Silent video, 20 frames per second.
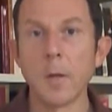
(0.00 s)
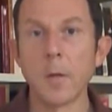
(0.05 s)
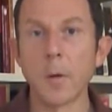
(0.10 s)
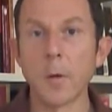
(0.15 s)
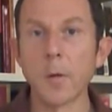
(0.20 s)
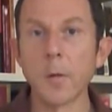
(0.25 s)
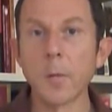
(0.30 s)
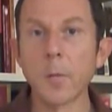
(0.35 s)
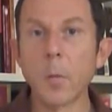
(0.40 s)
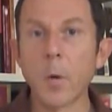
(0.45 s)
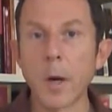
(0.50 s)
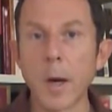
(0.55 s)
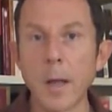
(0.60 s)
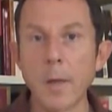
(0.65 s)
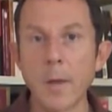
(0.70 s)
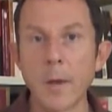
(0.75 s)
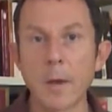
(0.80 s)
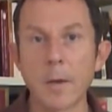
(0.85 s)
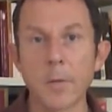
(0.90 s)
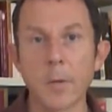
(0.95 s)
Those are what I
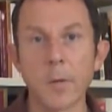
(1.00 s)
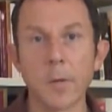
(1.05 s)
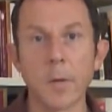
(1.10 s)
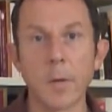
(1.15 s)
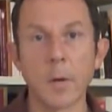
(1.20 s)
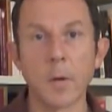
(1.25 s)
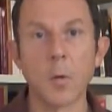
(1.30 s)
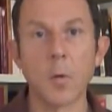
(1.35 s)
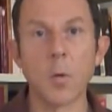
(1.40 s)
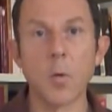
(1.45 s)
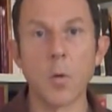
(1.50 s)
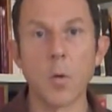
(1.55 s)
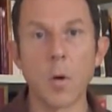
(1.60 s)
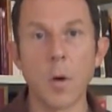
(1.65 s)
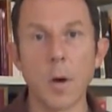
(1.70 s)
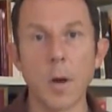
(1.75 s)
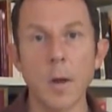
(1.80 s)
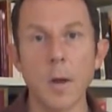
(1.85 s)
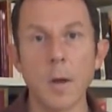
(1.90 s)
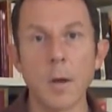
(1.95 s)
think of as the
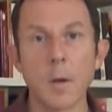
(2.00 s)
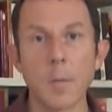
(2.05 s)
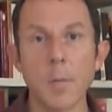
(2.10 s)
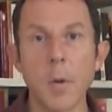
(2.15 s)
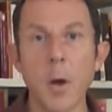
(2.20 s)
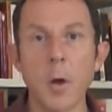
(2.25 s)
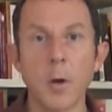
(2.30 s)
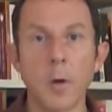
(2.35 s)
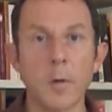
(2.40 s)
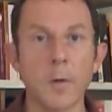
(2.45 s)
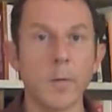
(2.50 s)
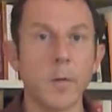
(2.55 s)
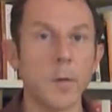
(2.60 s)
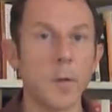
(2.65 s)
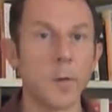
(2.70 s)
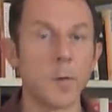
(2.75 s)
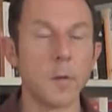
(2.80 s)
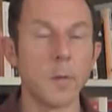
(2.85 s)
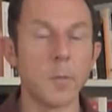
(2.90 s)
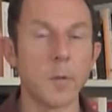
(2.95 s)
core components of a
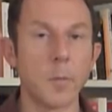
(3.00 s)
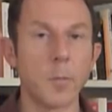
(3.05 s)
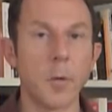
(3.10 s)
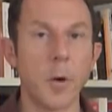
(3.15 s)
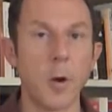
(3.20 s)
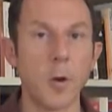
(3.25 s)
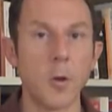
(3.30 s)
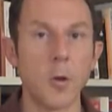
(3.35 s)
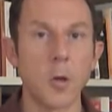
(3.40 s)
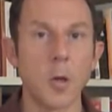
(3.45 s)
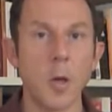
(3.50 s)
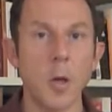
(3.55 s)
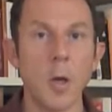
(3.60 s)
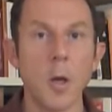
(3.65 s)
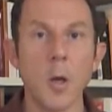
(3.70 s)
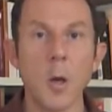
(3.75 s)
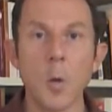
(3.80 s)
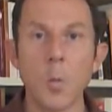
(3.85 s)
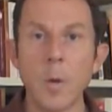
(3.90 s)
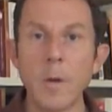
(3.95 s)
systems approach.
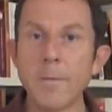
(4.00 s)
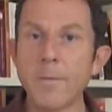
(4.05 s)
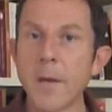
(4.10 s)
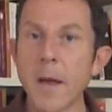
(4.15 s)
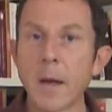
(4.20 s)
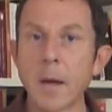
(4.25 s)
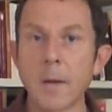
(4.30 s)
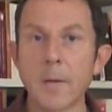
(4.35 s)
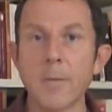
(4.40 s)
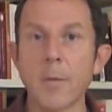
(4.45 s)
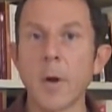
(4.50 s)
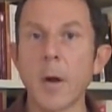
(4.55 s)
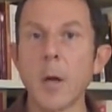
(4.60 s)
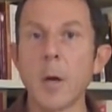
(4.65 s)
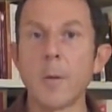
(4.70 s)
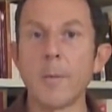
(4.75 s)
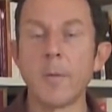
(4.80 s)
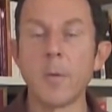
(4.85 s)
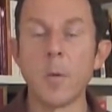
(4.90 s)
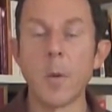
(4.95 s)
We've found it a very
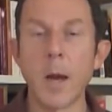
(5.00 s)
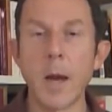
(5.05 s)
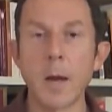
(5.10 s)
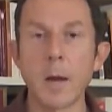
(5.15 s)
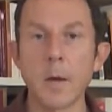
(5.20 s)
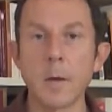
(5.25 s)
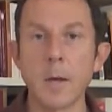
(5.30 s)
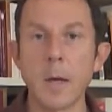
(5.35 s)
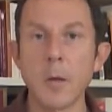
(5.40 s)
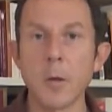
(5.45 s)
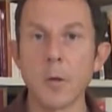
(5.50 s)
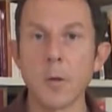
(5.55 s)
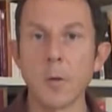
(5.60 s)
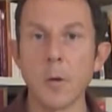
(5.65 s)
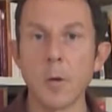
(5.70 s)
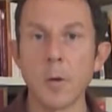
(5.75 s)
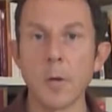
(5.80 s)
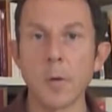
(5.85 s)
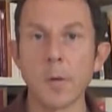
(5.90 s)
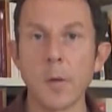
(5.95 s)
helpful way to teach
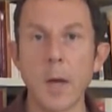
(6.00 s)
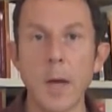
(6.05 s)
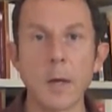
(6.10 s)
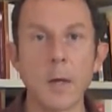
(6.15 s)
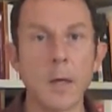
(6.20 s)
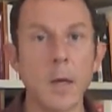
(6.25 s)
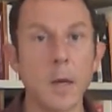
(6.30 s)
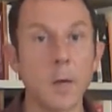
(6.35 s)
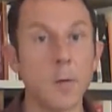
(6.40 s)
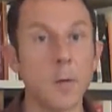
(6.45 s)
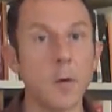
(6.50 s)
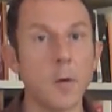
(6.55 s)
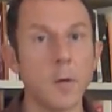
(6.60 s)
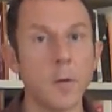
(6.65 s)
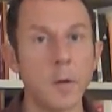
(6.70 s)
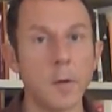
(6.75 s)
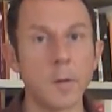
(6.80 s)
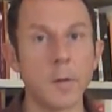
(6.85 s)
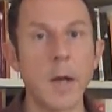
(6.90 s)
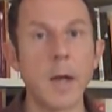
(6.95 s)
students and to get
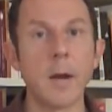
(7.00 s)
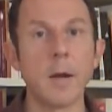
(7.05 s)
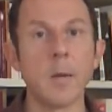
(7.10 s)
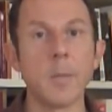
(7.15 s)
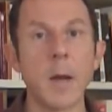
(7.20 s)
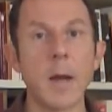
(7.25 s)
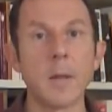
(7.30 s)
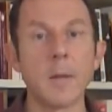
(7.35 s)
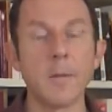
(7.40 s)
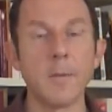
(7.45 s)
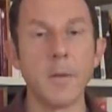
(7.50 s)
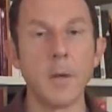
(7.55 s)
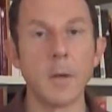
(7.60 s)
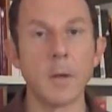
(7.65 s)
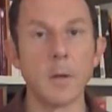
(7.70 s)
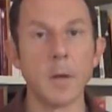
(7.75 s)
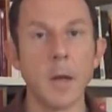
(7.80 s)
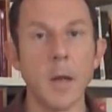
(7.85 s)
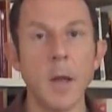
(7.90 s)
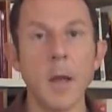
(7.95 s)
students excited about the
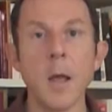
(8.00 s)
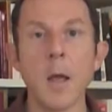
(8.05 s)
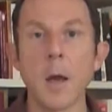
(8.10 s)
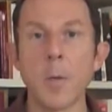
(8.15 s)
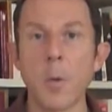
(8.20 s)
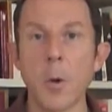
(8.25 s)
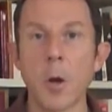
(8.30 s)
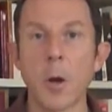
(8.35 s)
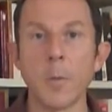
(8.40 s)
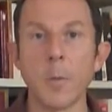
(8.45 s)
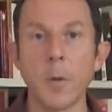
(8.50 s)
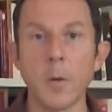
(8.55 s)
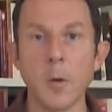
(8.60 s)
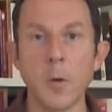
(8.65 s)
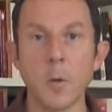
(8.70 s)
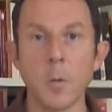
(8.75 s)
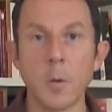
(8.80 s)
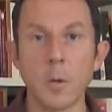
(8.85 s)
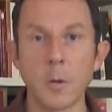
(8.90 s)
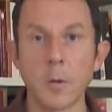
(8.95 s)
field, and we hope that
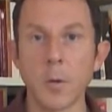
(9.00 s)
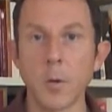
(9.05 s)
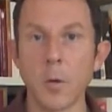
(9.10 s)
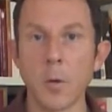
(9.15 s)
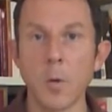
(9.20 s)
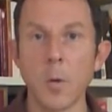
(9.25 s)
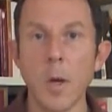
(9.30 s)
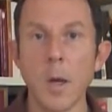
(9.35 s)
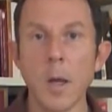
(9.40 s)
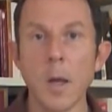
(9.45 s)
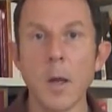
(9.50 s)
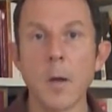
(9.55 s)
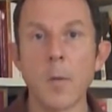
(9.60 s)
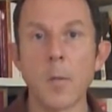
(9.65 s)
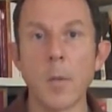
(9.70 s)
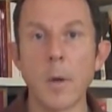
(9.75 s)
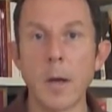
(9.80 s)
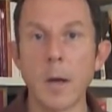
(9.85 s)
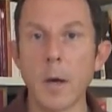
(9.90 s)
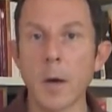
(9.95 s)
you will too.
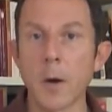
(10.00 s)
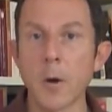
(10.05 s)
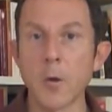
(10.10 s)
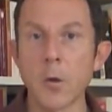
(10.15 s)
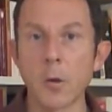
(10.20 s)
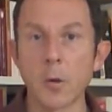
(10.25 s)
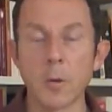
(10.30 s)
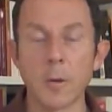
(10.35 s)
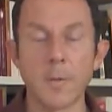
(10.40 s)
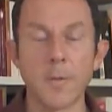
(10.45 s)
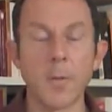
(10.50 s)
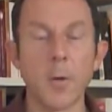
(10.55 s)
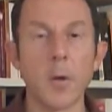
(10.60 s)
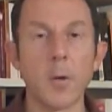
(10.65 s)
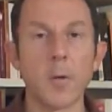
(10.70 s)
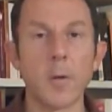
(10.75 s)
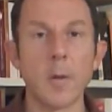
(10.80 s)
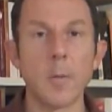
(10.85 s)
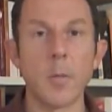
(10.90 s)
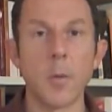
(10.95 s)
We encourage you to look
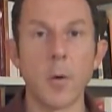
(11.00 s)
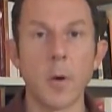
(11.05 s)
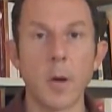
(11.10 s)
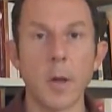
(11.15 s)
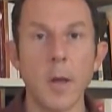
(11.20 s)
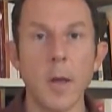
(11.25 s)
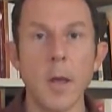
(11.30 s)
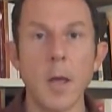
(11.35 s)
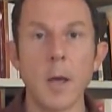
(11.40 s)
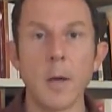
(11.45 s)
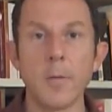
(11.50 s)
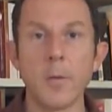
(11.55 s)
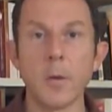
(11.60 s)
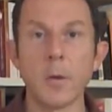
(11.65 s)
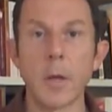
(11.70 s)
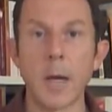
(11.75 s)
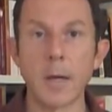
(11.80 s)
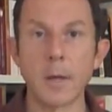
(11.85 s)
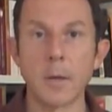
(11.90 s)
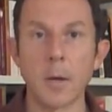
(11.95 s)
further at the book, and if you'd
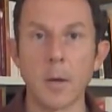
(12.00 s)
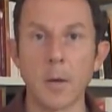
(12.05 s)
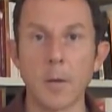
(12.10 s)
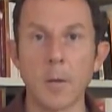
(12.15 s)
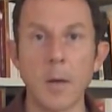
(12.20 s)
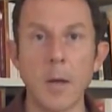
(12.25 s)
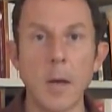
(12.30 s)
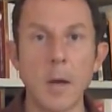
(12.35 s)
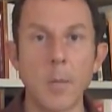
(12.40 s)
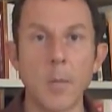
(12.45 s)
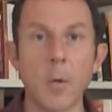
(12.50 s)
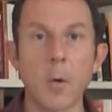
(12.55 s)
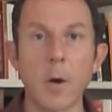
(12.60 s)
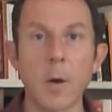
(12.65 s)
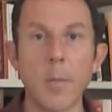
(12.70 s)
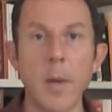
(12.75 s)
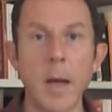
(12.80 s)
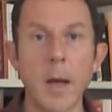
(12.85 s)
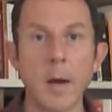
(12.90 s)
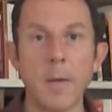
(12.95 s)
like to hear more
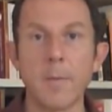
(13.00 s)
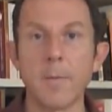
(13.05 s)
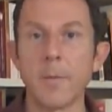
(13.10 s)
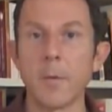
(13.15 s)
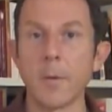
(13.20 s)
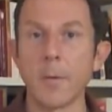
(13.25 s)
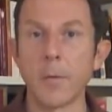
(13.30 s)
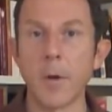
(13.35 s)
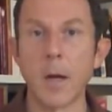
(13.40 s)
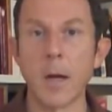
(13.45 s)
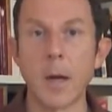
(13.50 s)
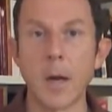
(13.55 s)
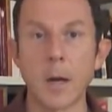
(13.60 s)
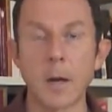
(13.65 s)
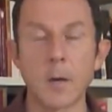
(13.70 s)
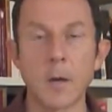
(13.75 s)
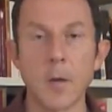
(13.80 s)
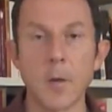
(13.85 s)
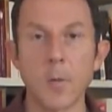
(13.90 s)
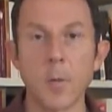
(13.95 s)
about it, feel free to get
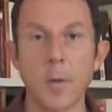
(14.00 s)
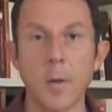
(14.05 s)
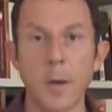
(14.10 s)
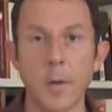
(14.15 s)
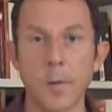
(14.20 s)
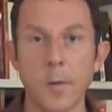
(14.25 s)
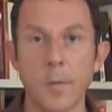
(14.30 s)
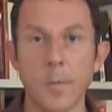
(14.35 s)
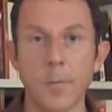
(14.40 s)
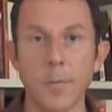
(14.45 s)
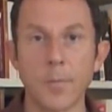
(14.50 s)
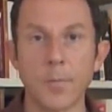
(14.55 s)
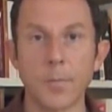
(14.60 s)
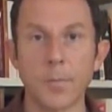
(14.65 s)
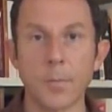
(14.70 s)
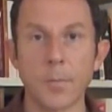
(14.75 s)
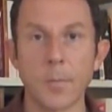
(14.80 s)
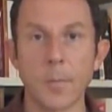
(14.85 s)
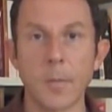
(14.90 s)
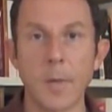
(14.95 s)
in touch with us.
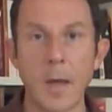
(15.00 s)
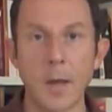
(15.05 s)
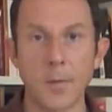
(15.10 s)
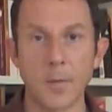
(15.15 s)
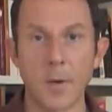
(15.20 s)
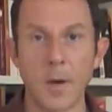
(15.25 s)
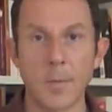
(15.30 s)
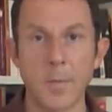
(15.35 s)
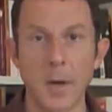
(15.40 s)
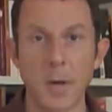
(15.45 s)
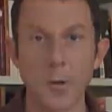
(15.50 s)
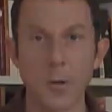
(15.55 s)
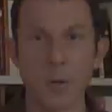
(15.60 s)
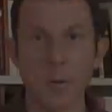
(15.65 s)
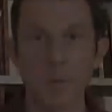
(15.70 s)
Thanks very much.